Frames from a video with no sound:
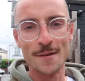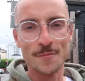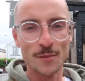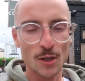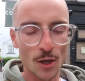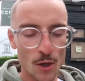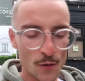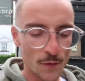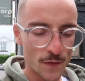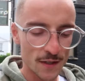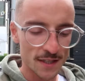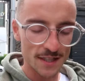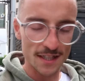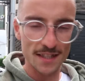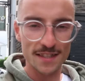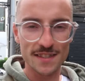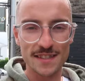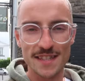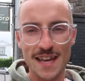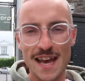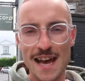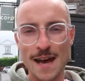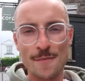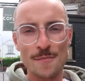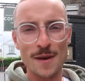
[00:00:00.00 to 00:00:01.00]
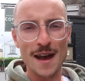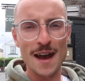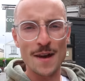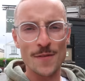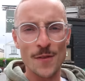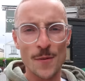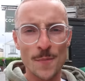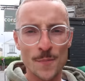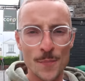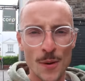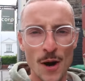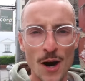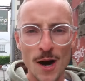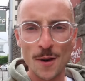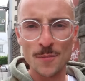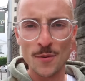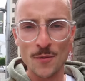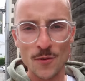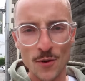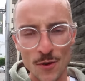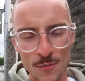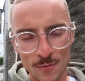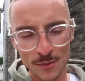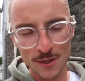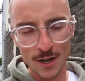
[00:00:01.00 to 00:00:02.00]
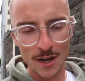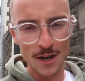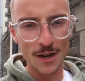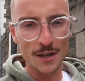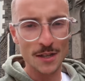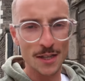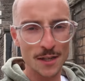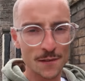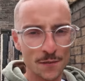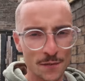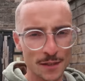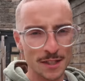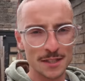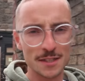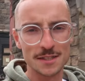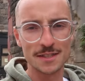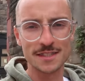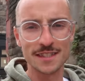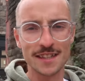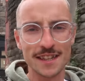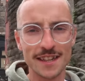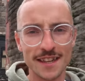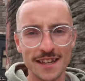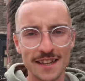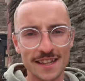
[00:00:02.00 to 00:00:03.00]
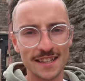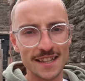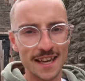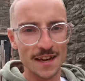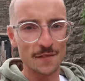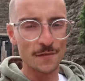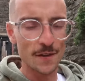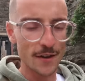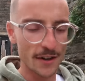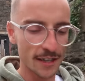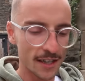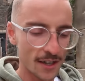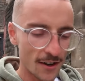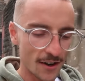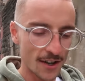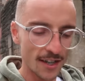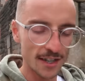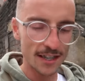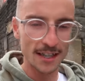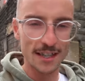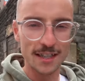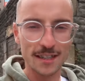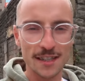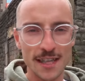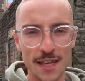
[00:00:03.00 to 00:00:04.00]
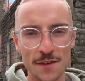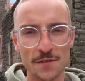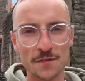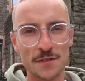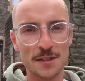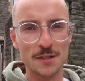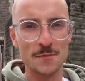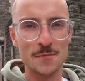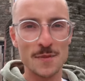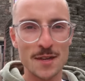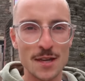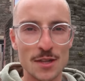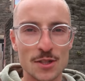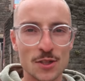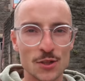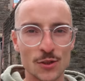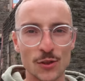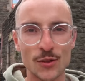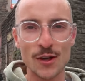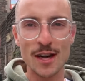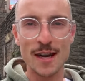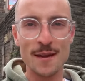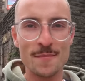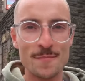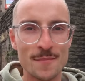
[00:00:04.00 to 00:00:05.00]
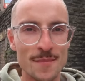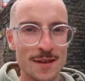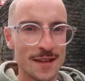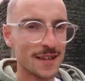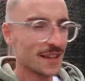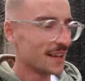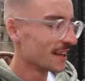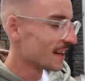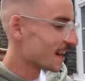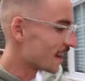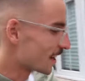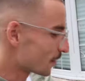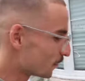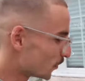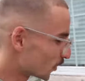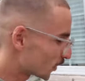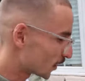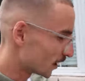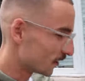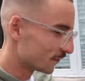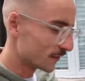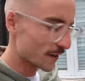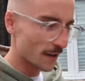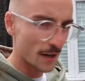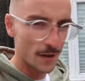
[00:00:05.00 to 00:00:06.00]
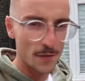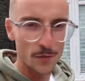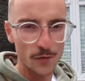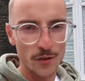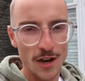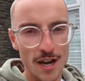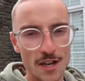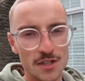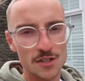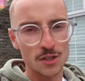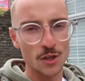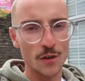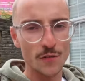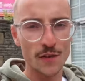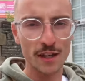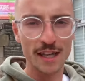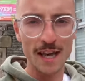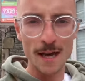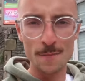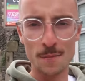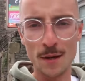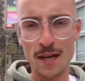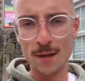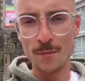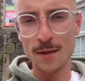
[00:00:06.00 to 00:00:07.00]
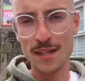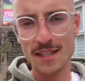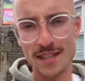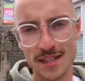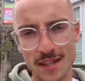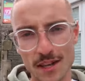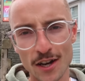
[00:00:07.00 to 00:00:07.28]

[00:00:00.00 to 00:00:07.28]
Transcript: go visit Sam at the Barber Room Cardiff. He's very kindly gifted me a trim and I'm looking very fresh. So if I get a PB